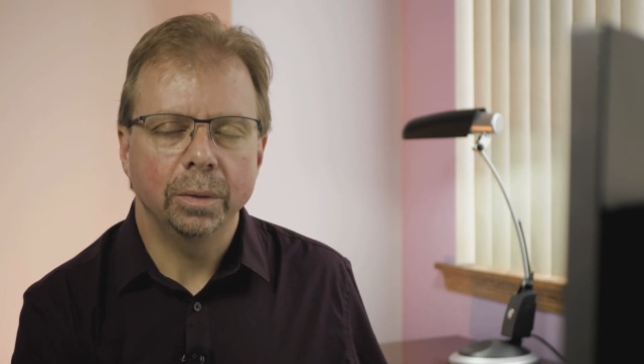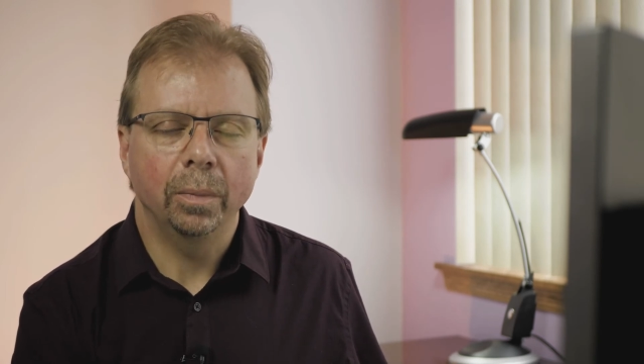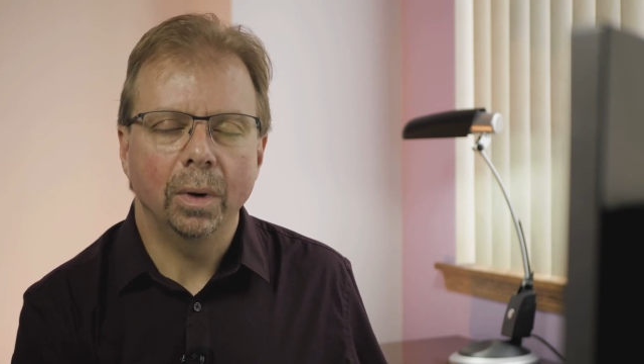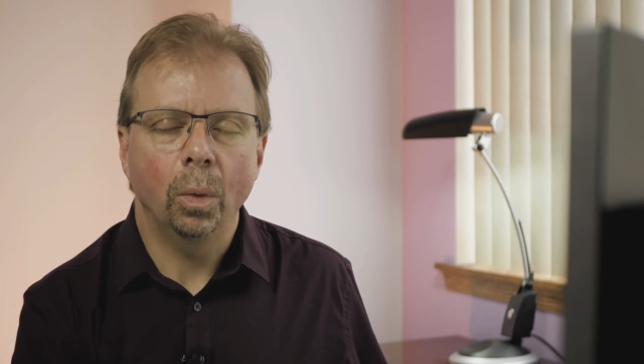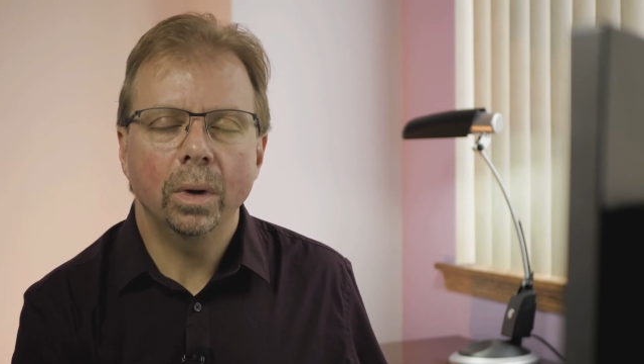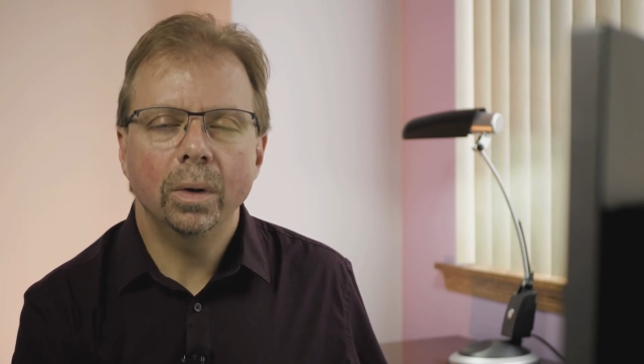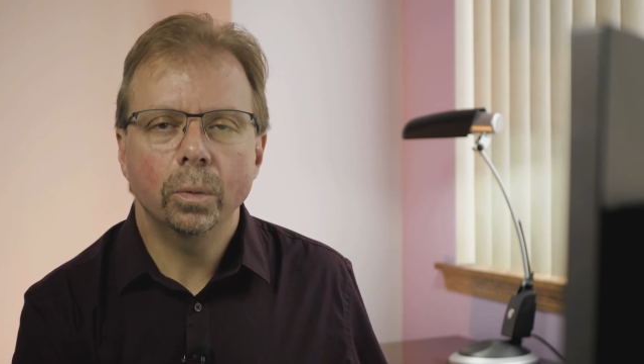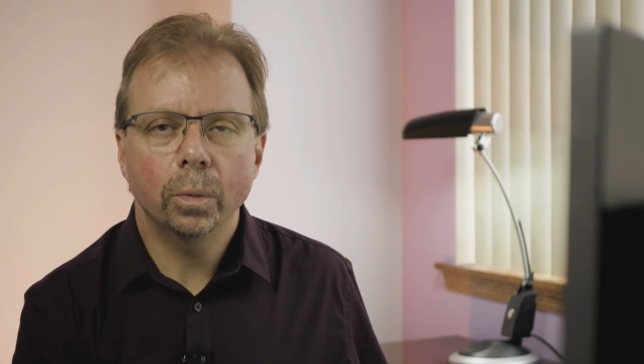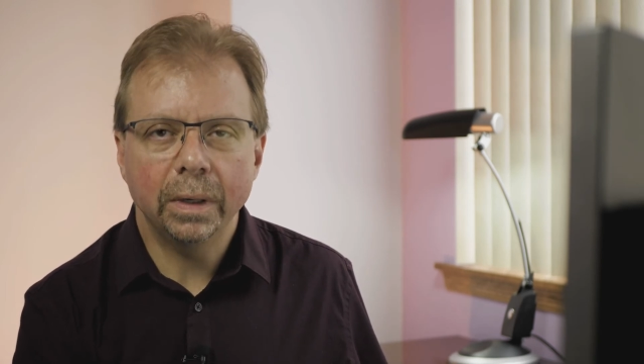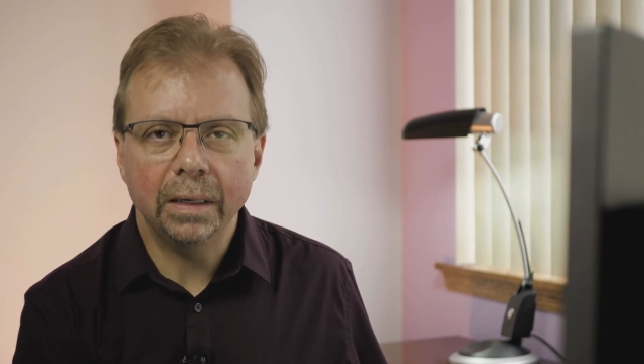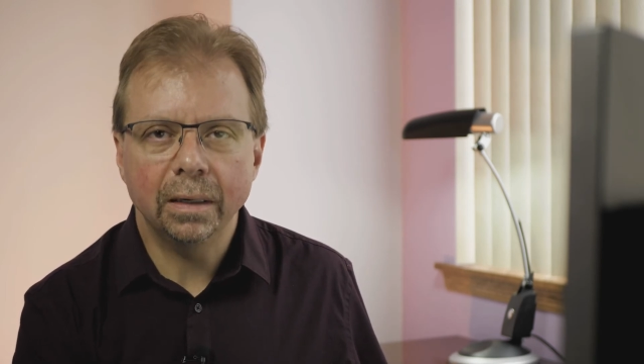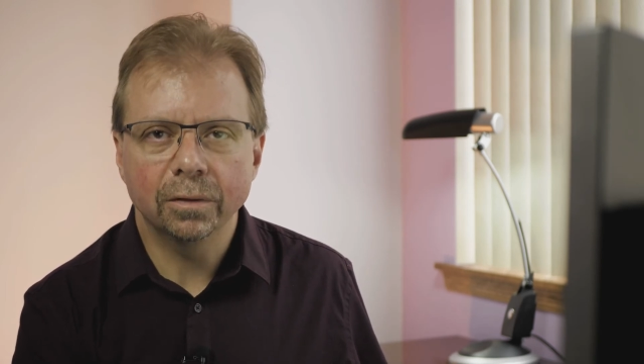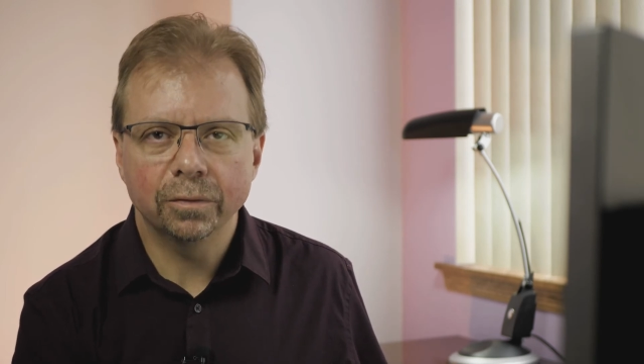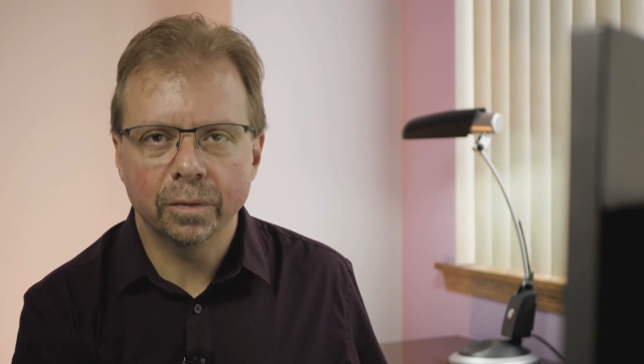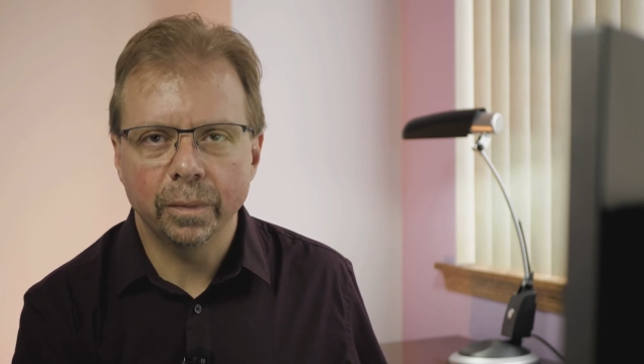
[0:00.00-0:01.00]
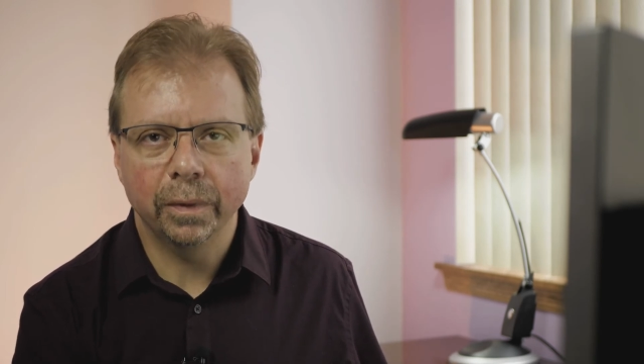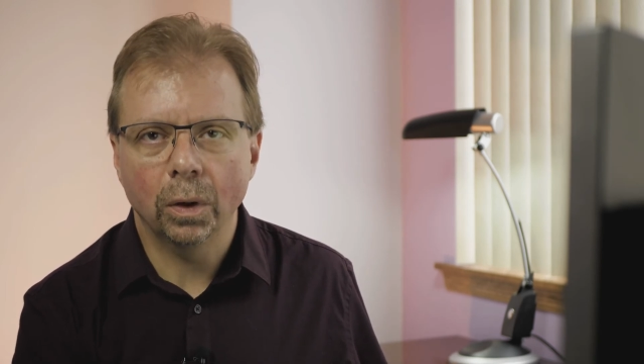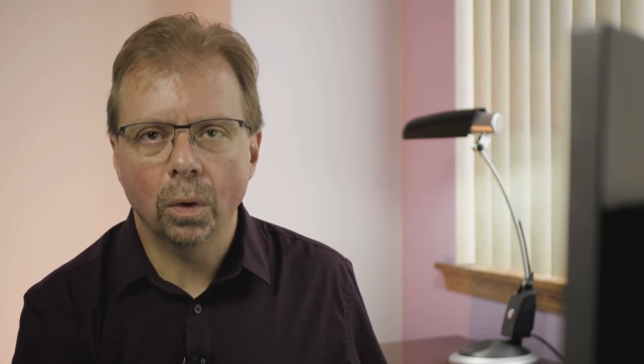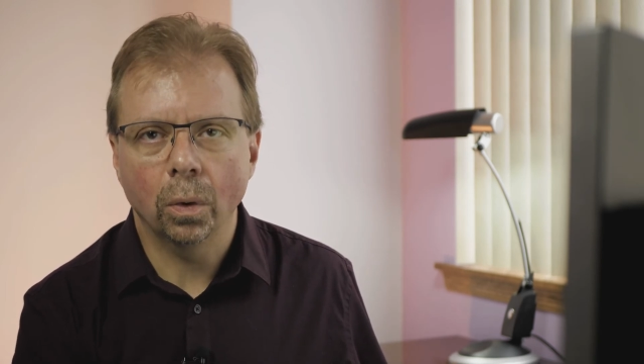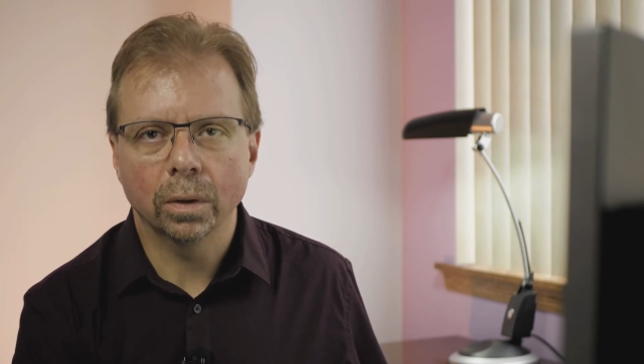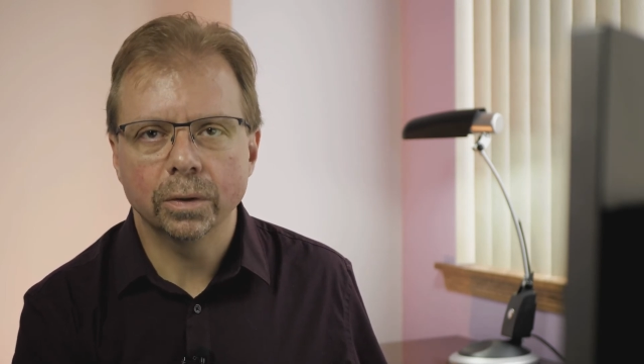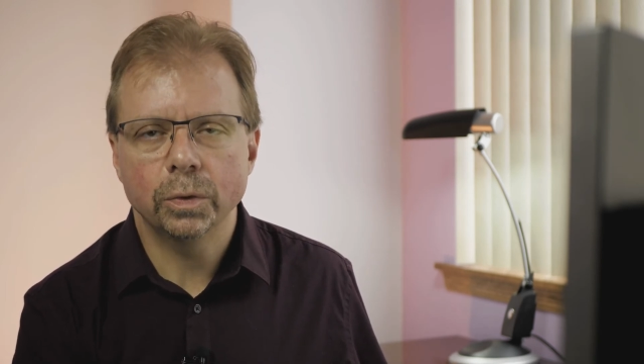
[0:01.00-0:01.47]
but one reading from the
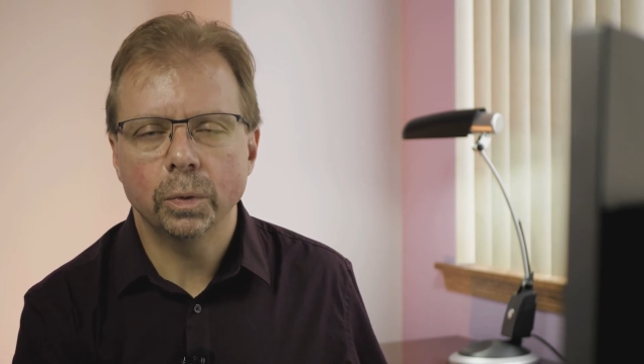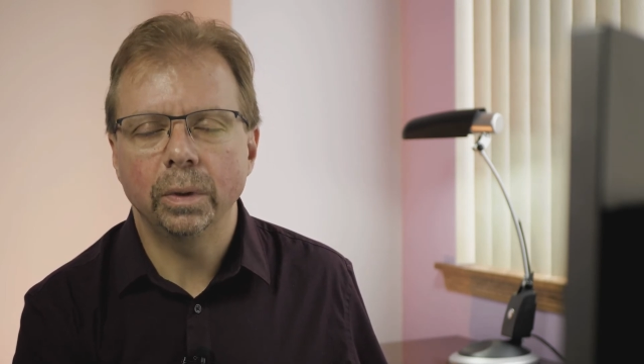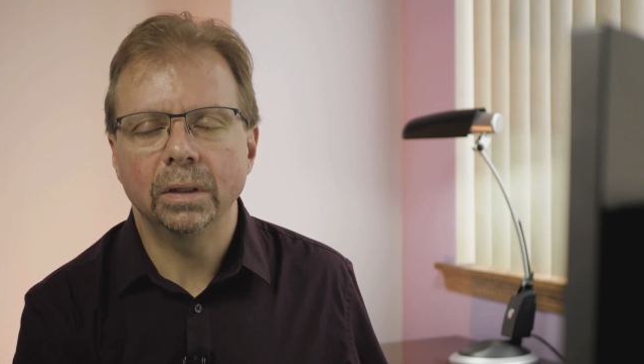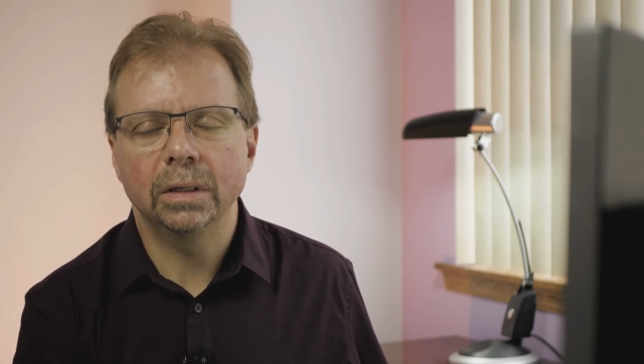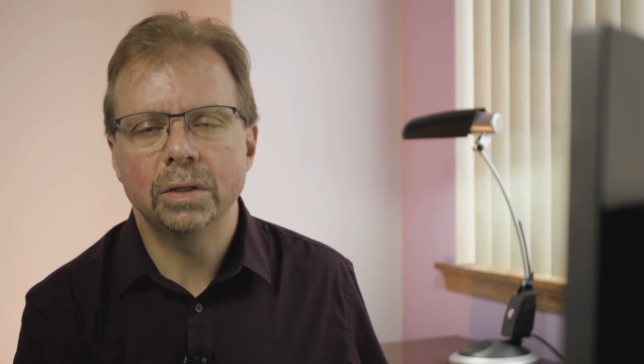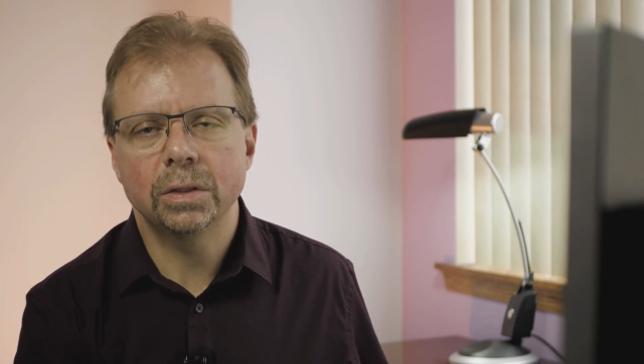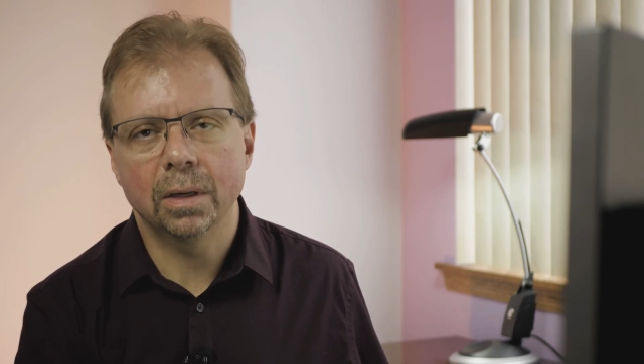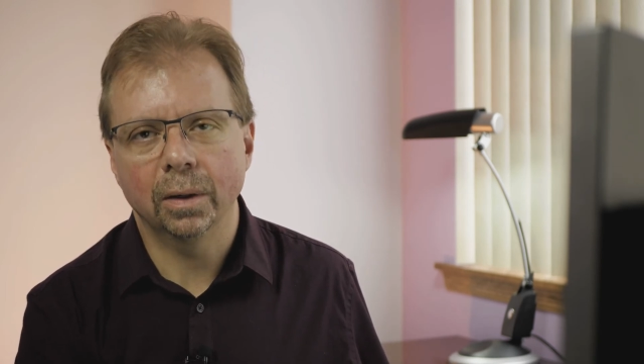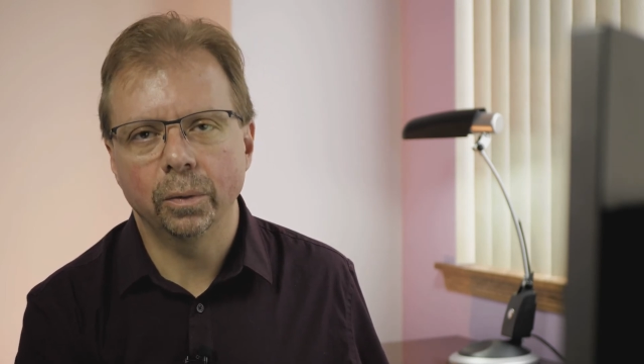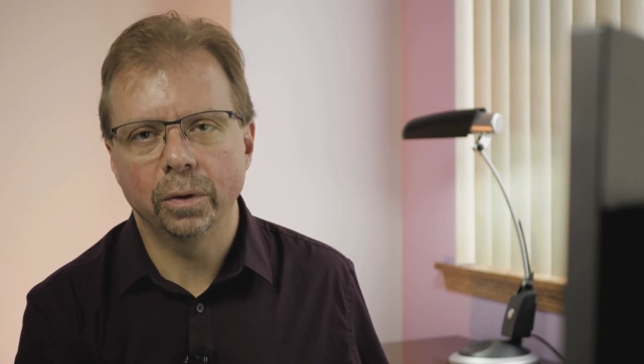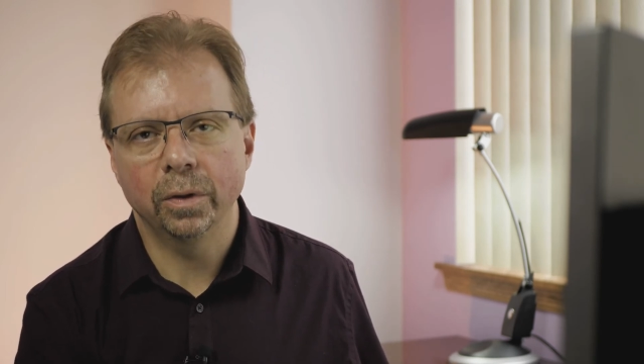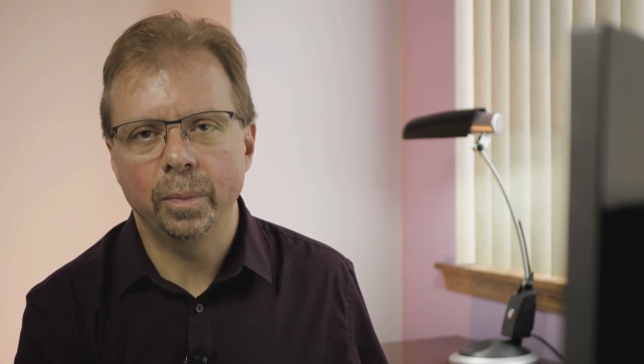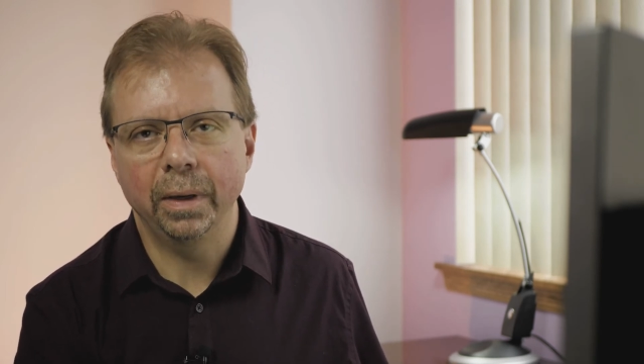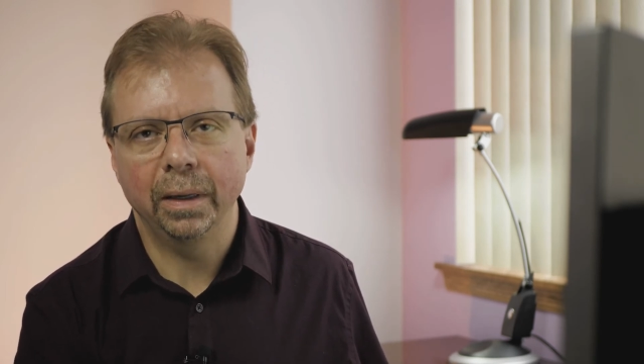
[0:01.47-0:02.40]
course really stuck with me,